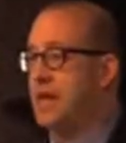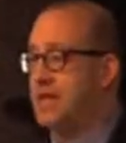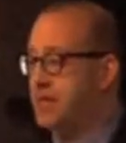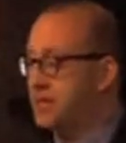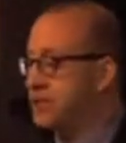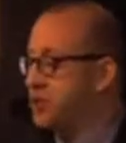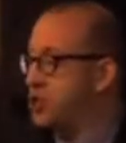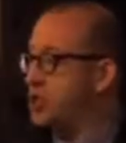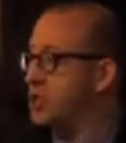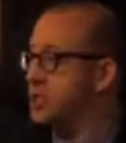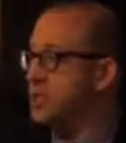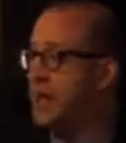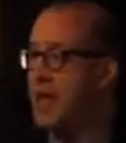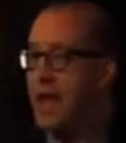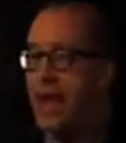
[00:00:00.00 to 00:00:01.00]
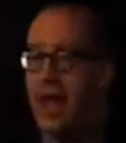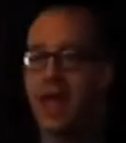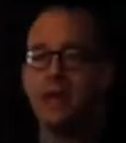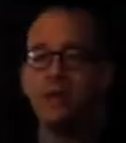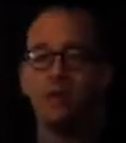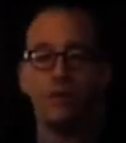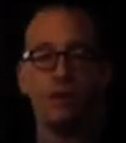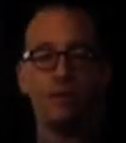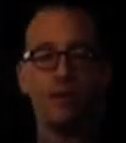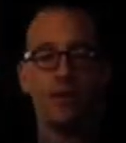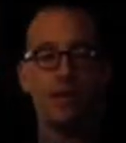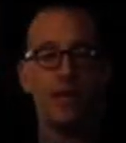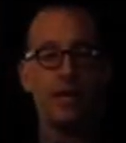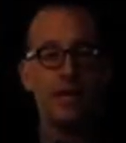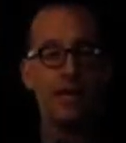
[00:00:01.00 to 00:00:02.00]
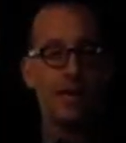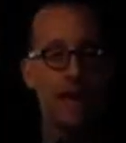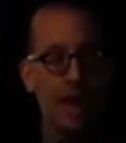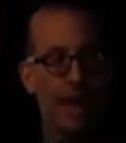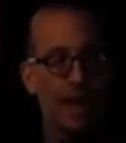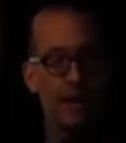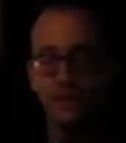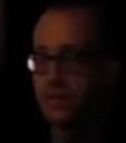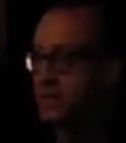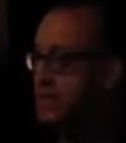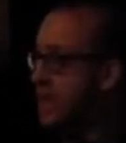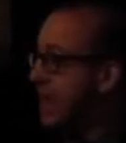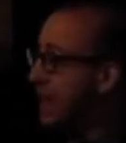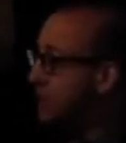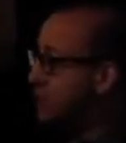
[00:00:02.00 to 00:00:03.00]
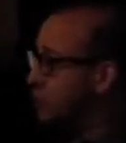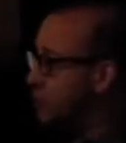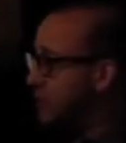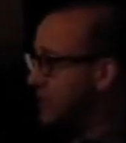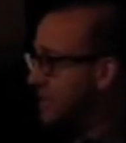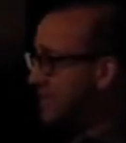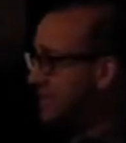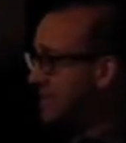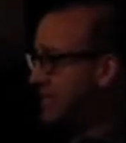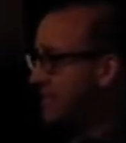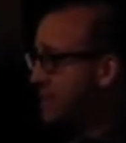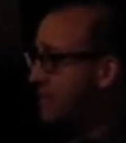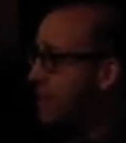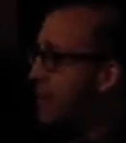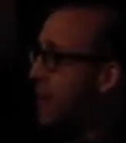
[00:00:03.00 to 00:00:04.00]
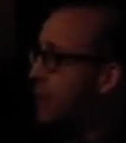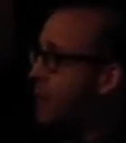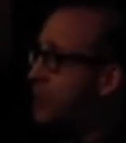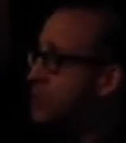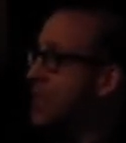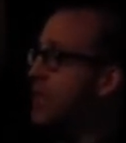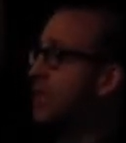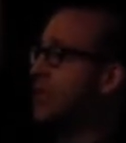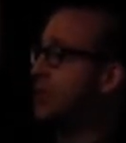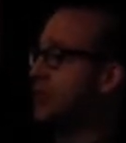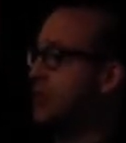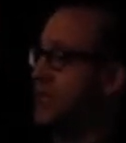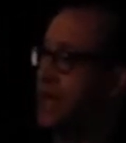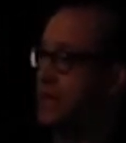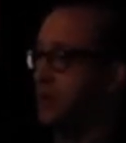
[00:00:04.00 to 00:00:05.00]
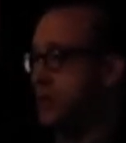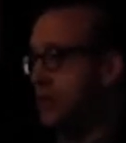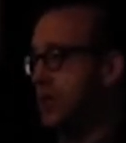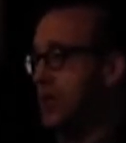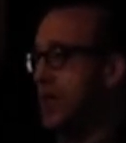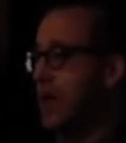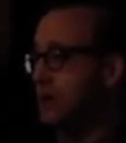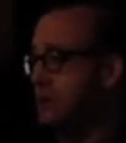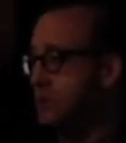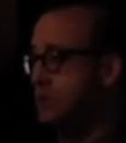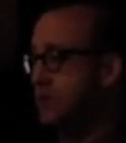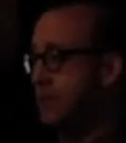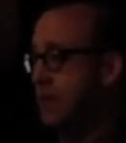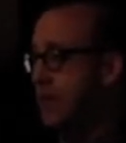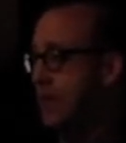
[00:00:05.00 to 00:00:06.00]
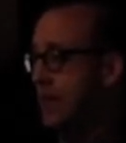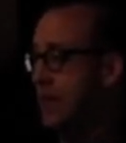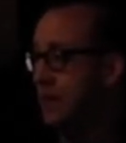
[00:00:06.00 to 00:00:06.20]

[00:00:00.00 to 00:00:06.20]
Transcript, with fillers: He doesn't just end them, he ends the actual system by which he could get good accounts.